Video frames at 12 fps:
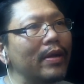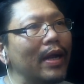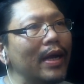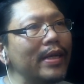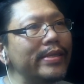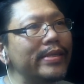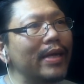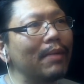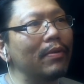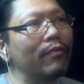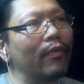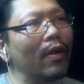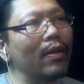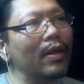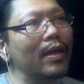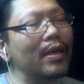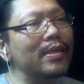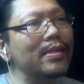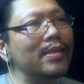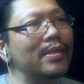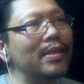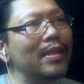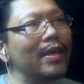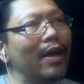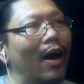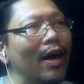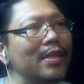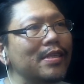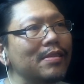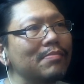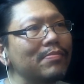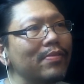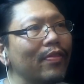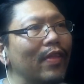Nice. I've been following consistently. Awesome.